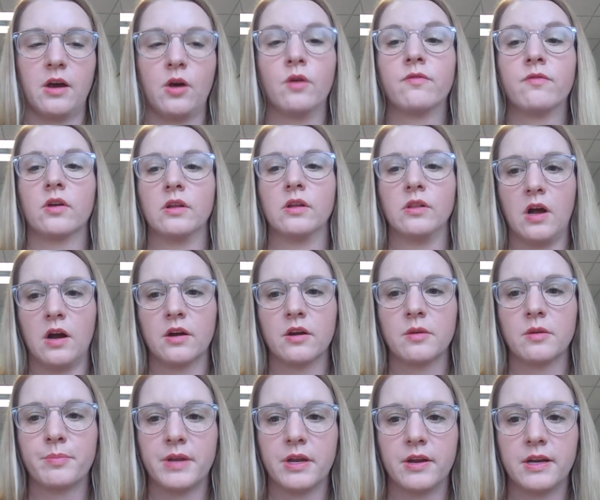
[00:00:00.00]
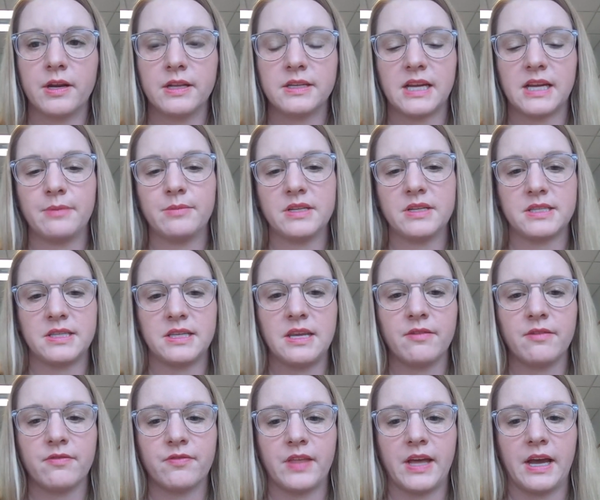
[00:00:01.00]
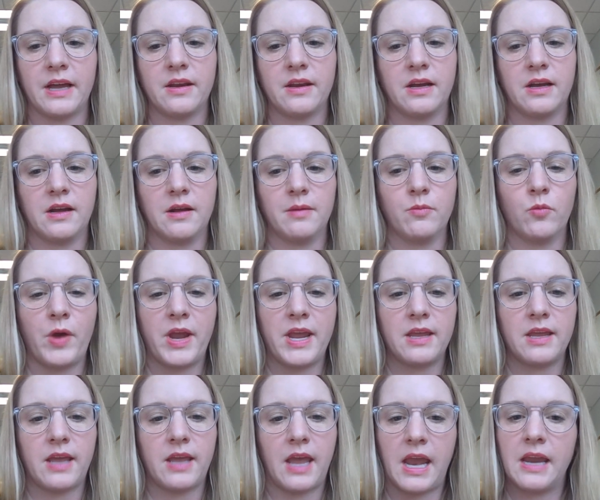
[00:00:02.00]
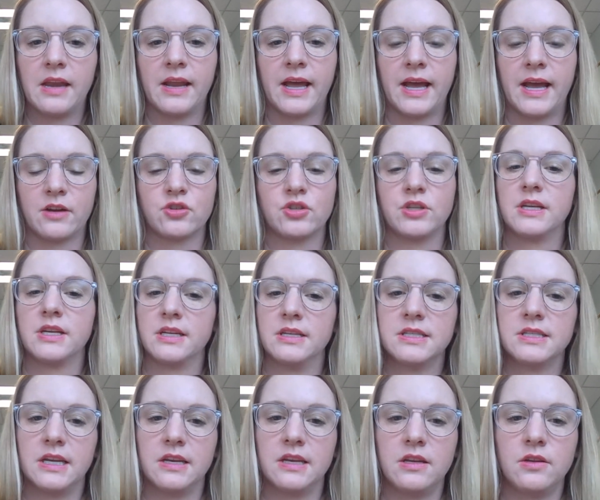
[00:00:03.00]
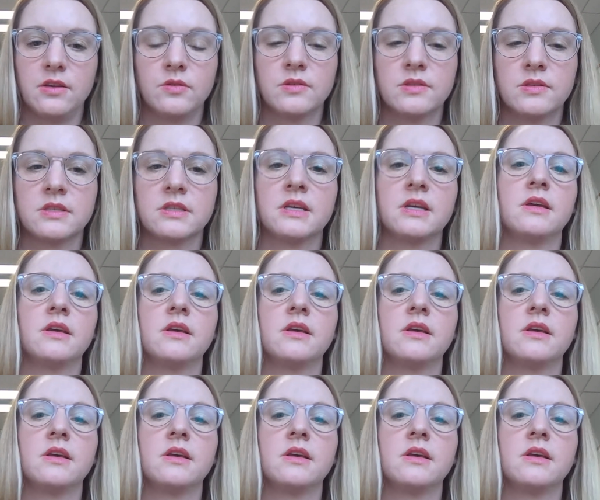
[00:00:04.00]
over a longer period of time to see if that um, weight gain actually continues.